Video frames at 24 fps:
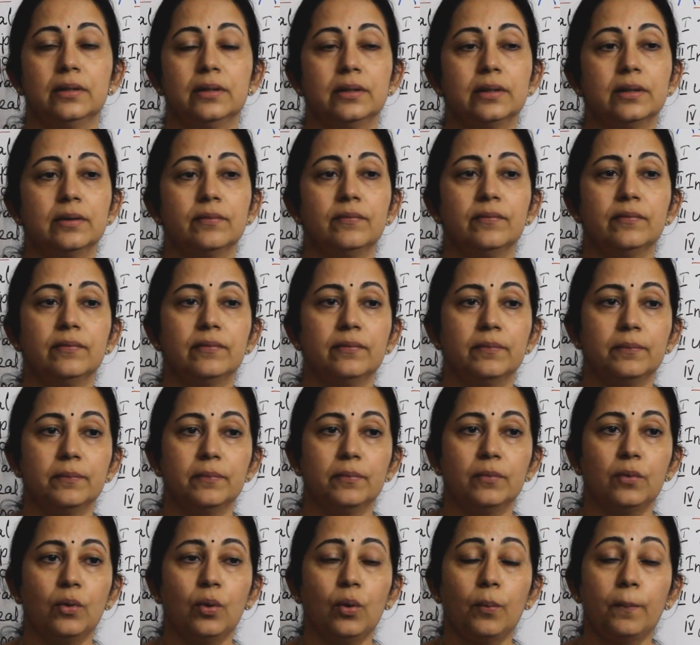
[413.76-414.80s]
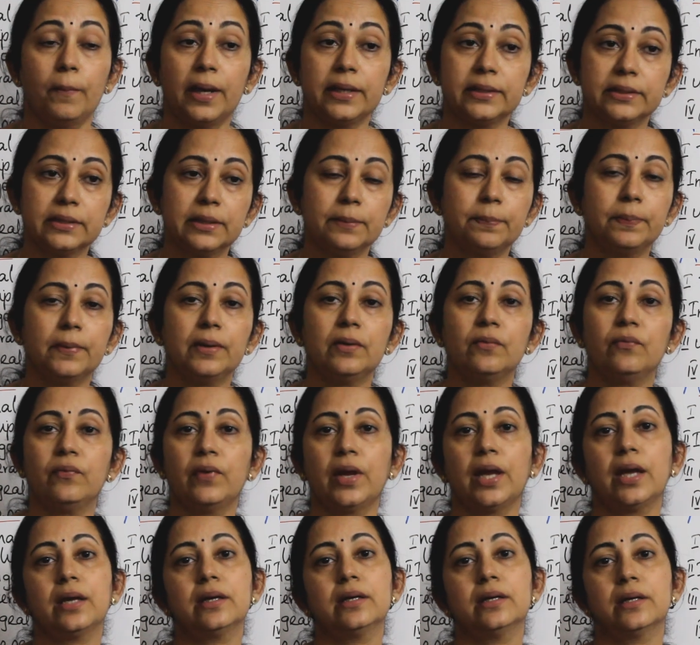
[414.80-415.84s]
The multiple
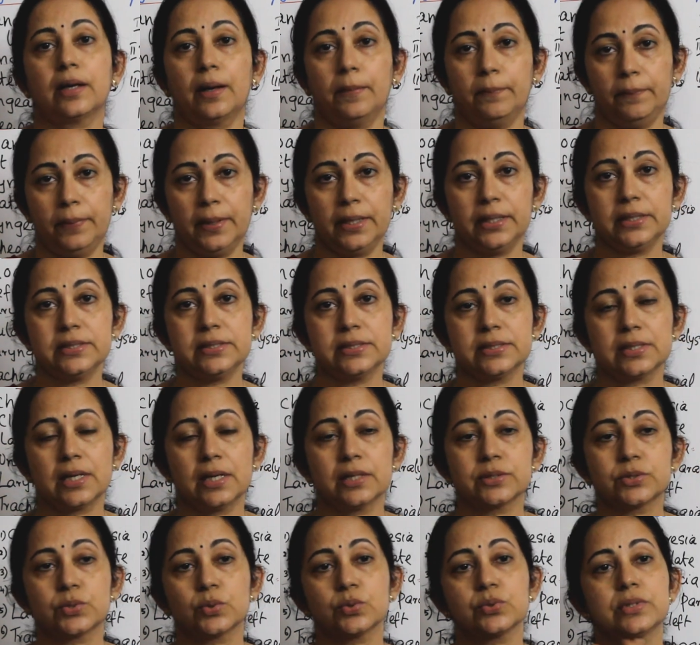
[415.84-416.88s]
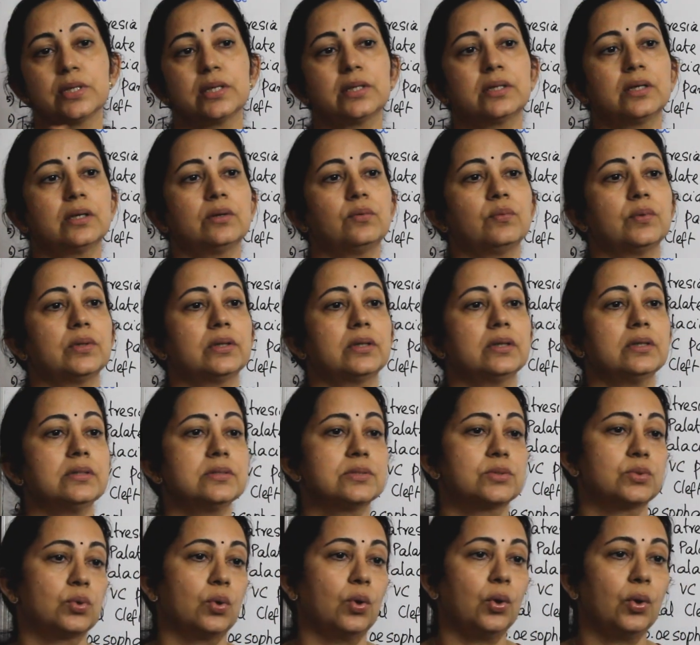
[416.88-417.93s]
vague complaints associated with the
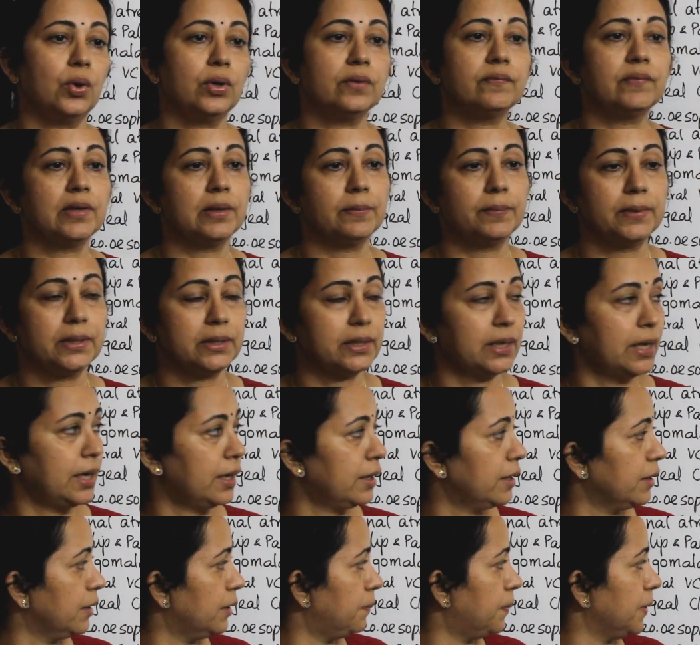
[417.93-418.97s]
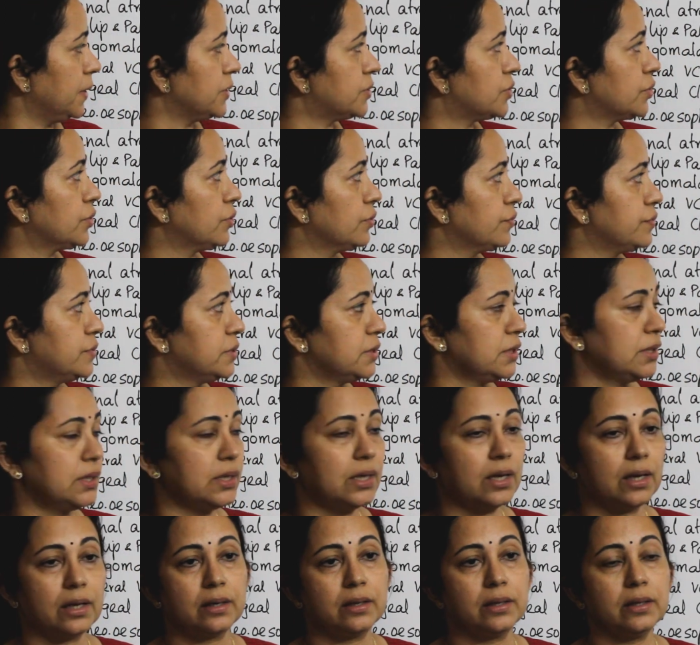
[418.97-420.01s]
swallowing will be there in a patient of
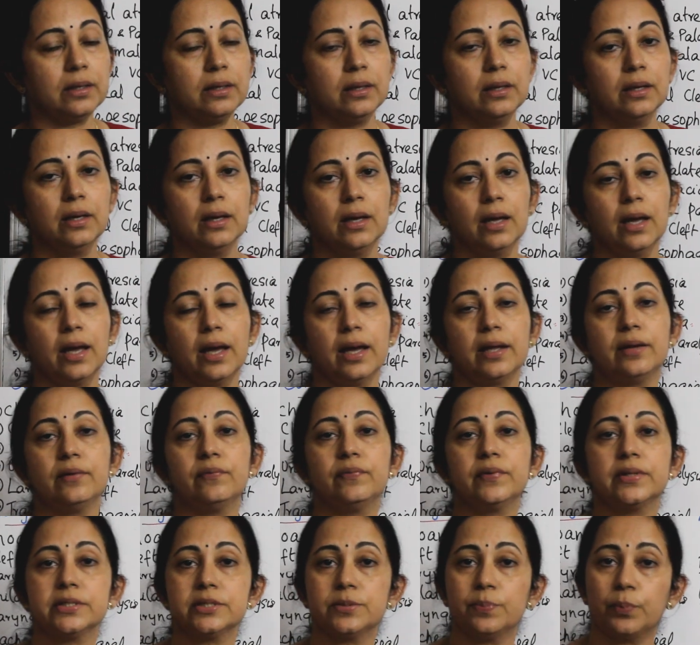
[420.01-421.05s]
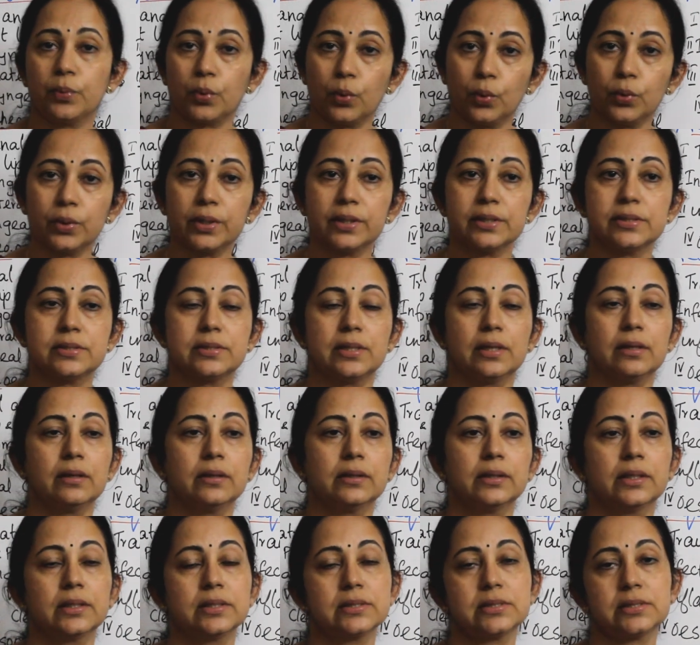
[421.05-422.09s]
GERD, and if it is
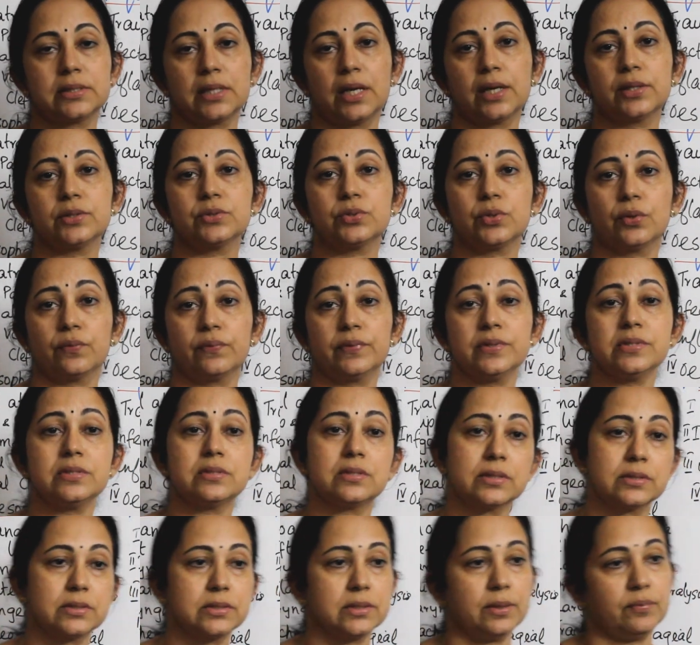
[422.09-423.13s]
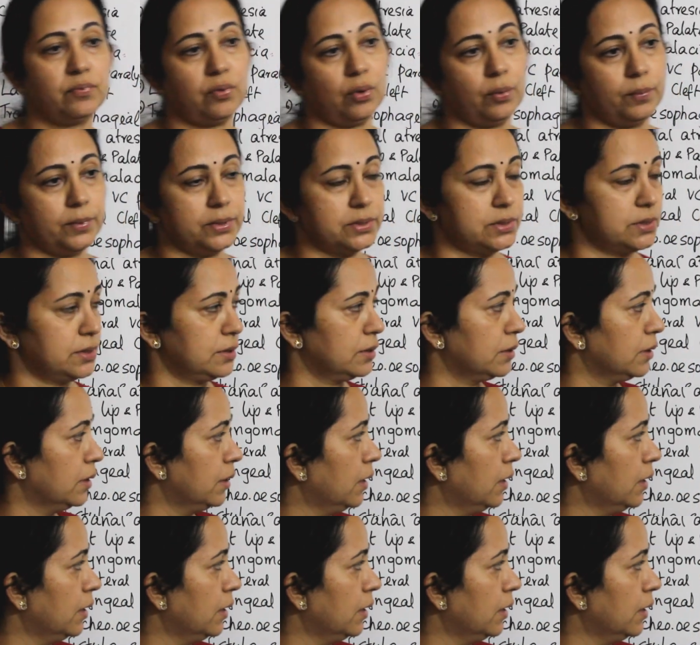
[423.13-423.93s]
progressive, there is chance of a stricture formation.